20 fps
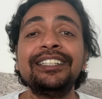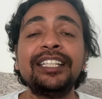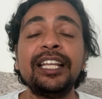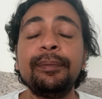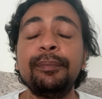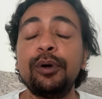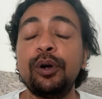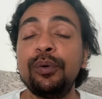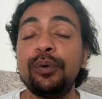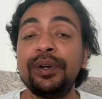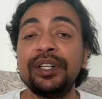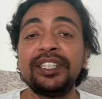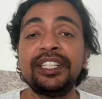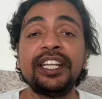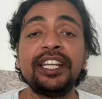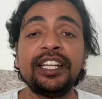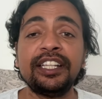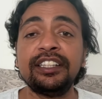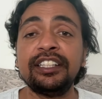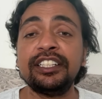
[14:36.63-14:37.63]
them over
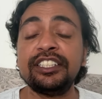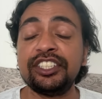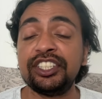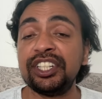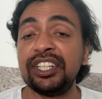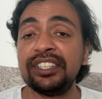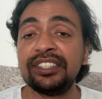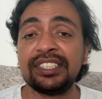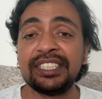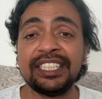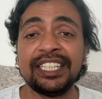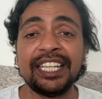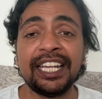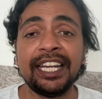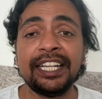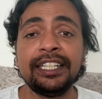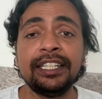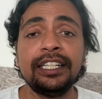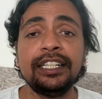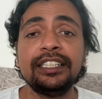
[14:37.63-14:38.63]
there in the JS
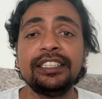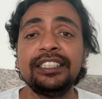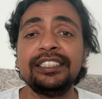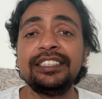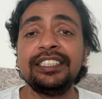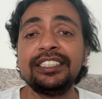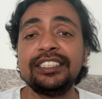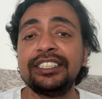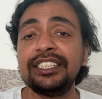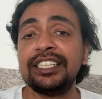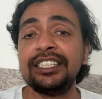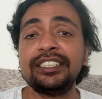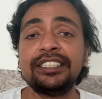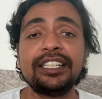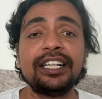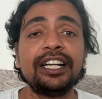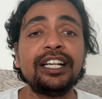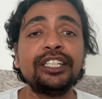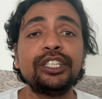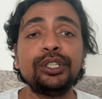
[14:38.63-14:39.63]
yet. This is just
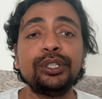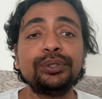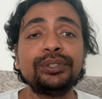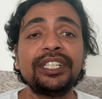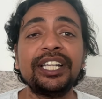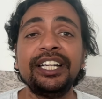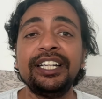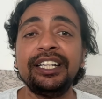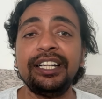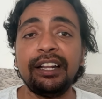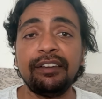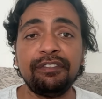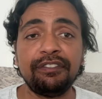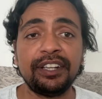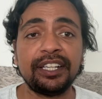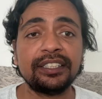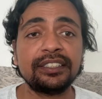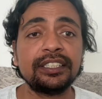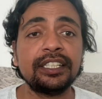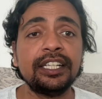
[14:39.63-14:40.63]
a user
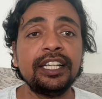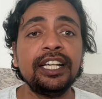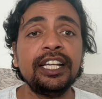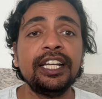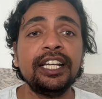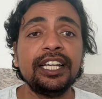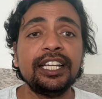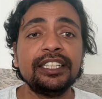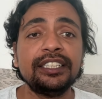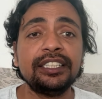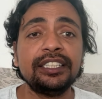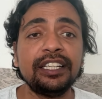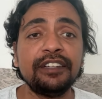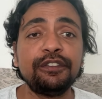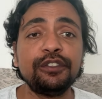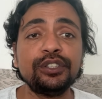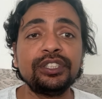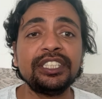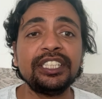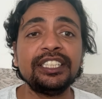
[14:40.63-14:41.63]
interface. If
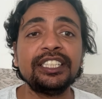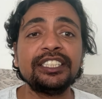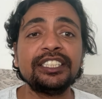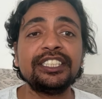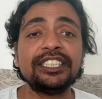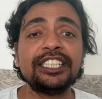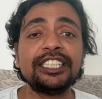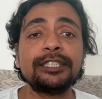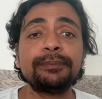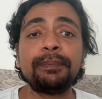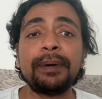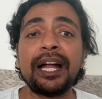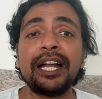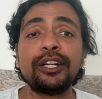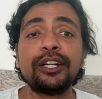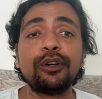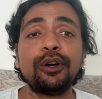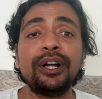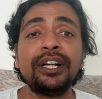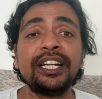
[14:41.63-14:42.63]
you see the JS
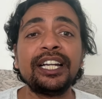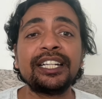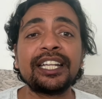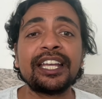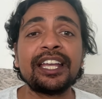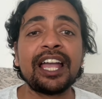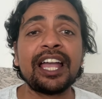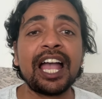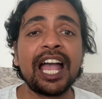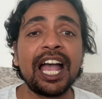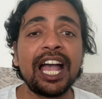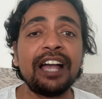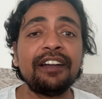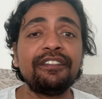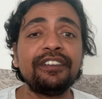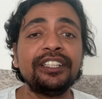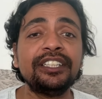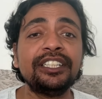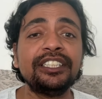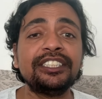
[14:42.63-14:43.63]
part, all that I
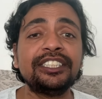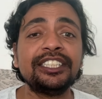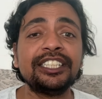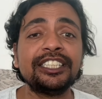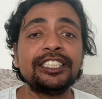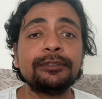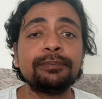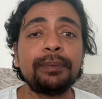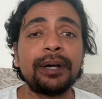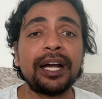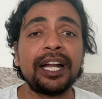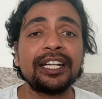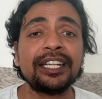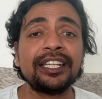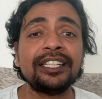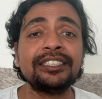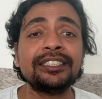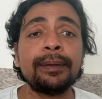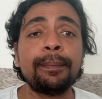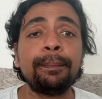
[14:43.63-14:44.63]
have in the JS part
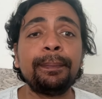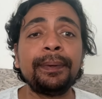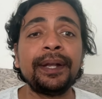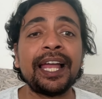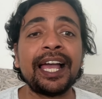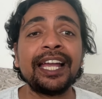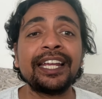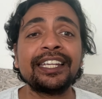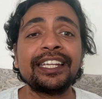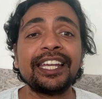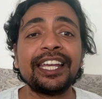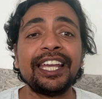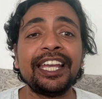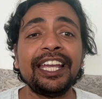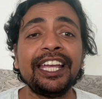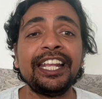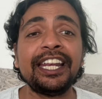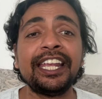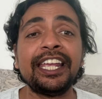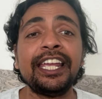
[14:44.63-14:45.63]
is a blank
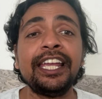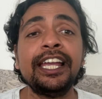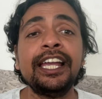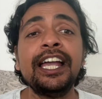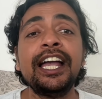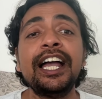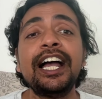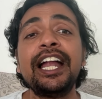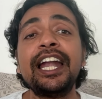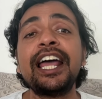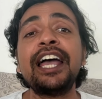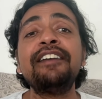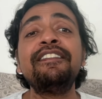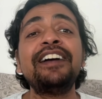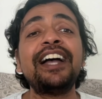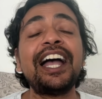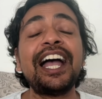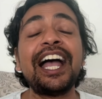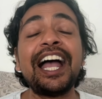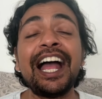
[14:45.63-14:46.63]
array, and I
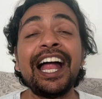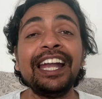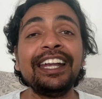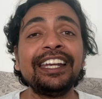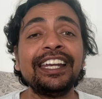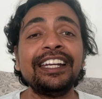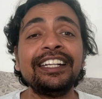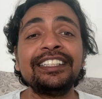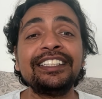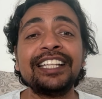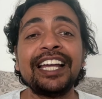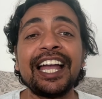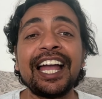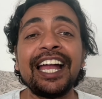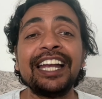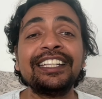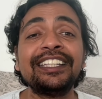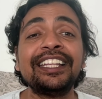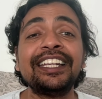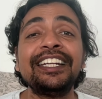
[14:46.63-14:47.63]
have added the
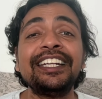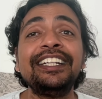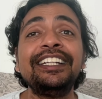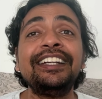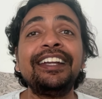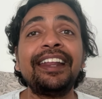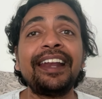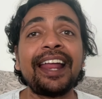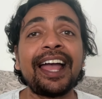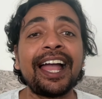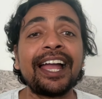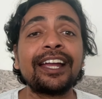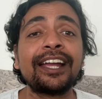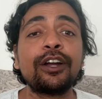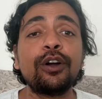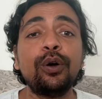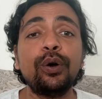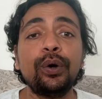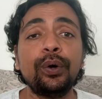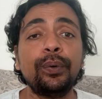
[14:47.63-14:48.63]
@track
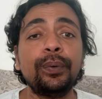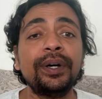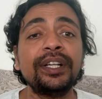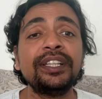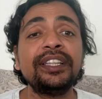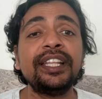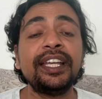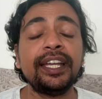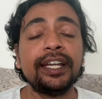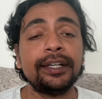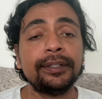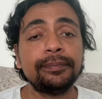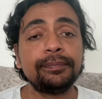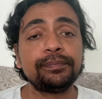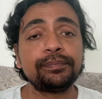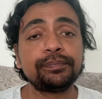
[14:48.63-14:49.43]
over there.